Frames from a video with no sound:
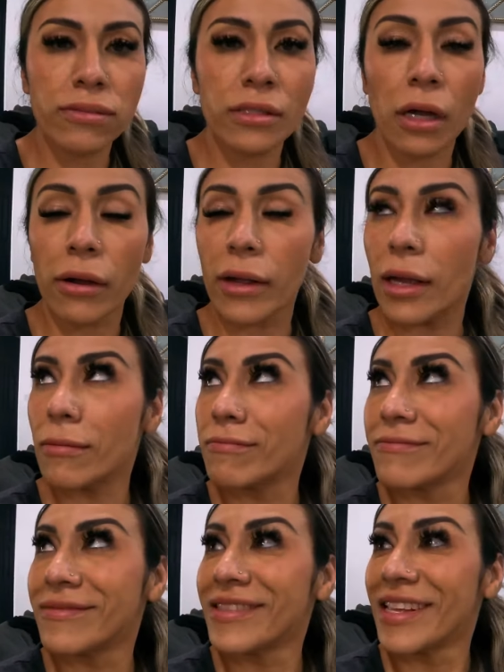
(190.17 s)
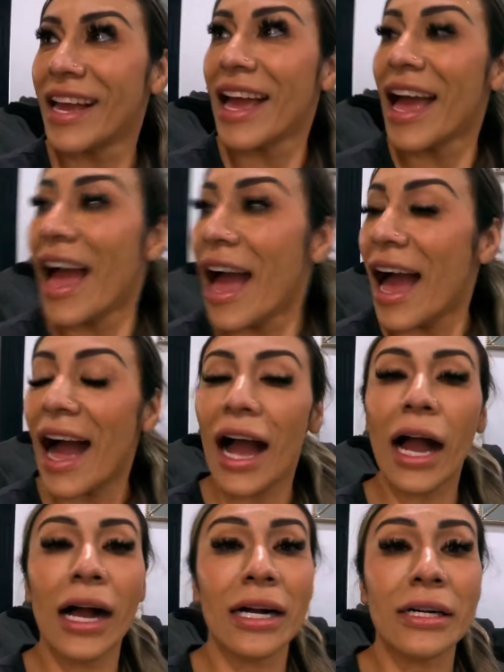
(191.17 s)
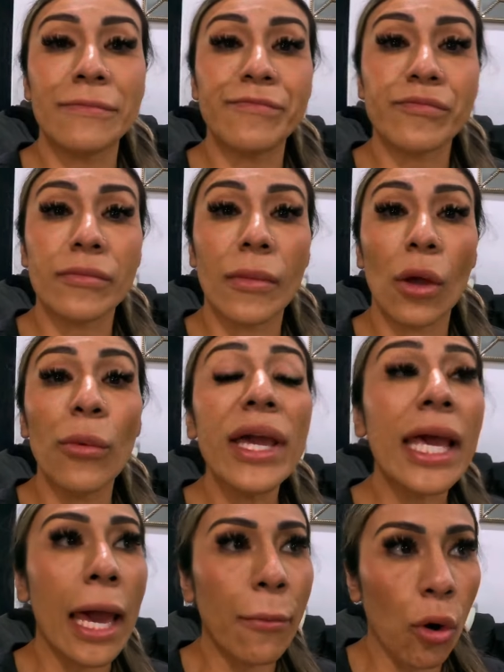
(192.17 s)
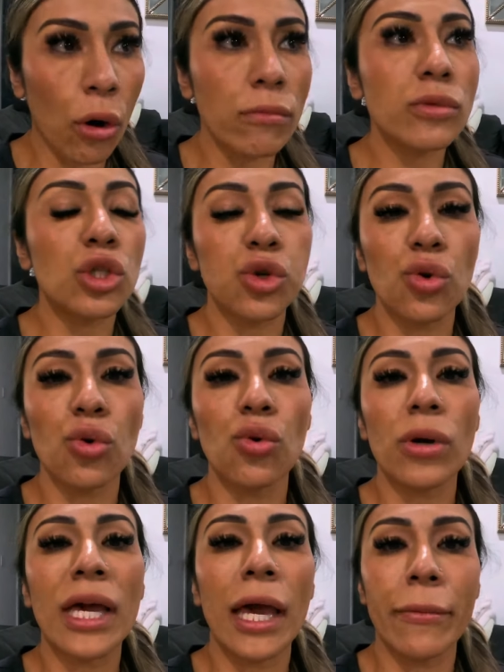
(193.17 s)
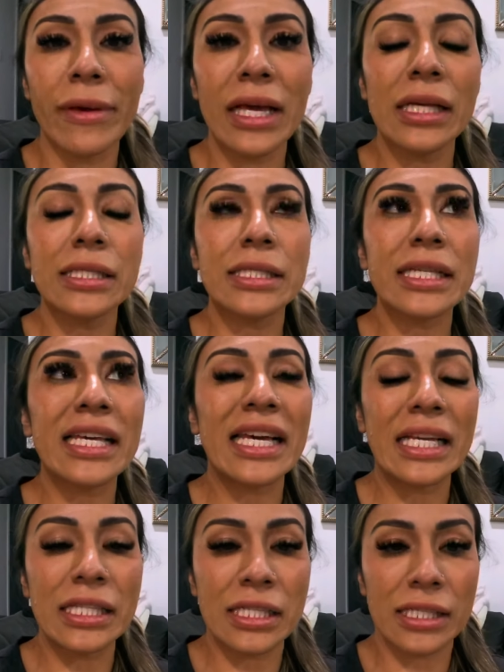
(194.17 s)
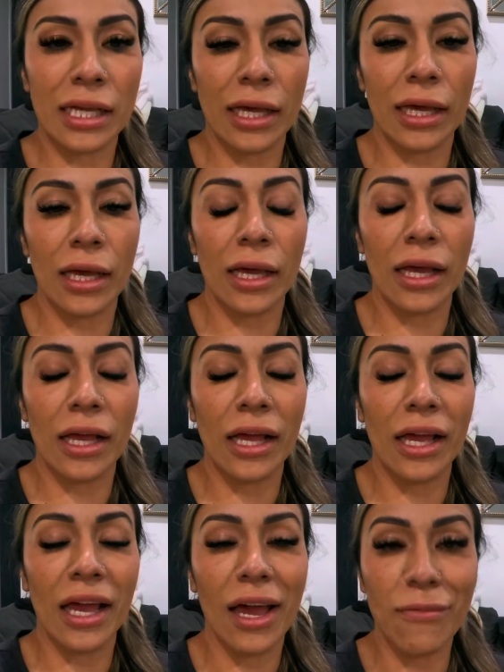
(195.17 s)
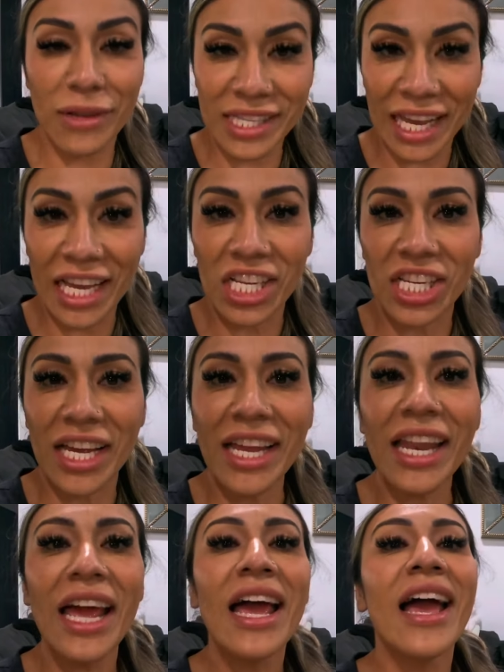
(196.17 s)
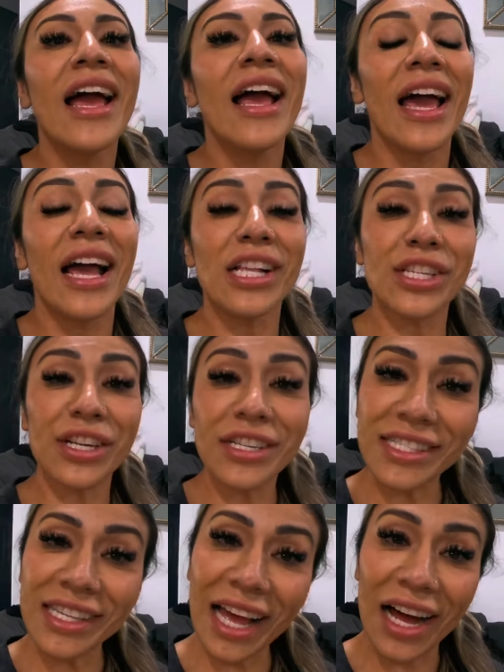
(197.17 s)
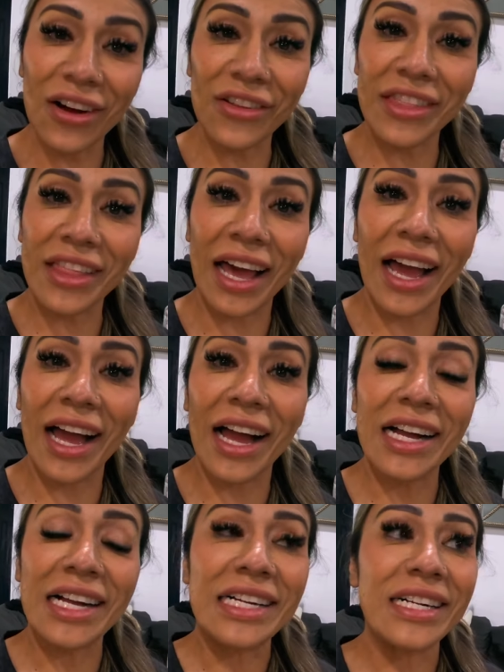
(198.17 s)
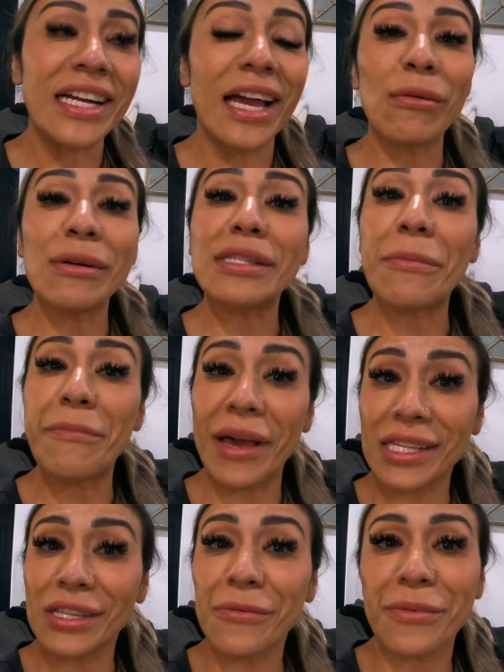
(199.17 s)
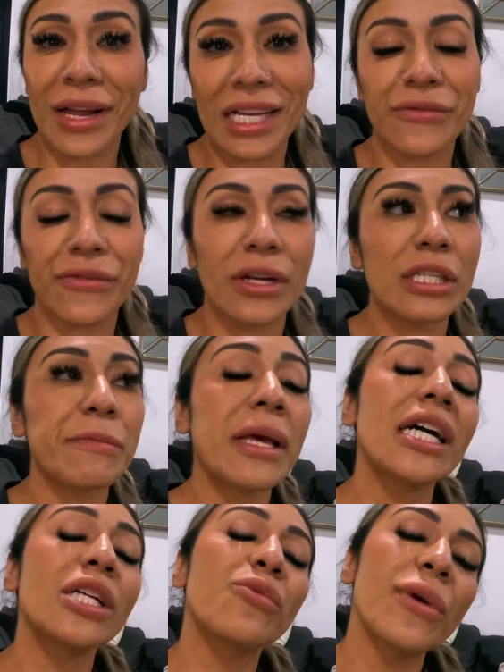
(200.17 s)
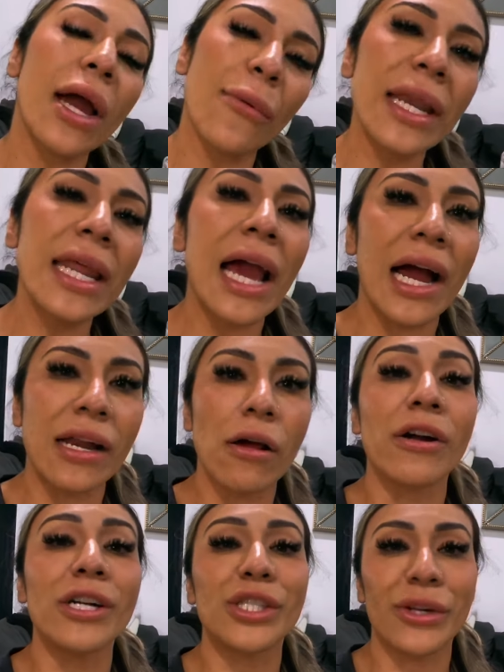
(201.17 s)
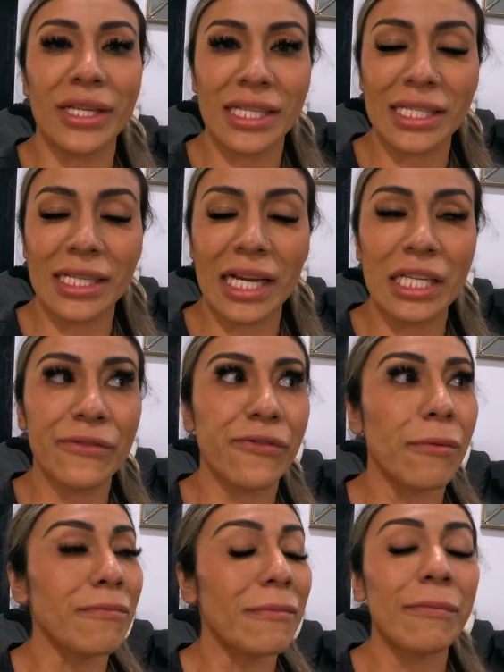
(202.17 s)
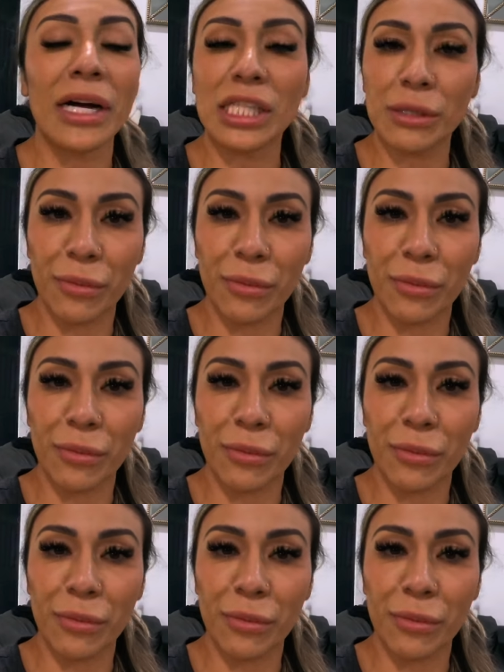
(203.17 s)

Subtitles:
sorry. We came home to Kimmy's 15 invitation. And turns out that it was a big surprise for us because we already had our dresses, guys, from months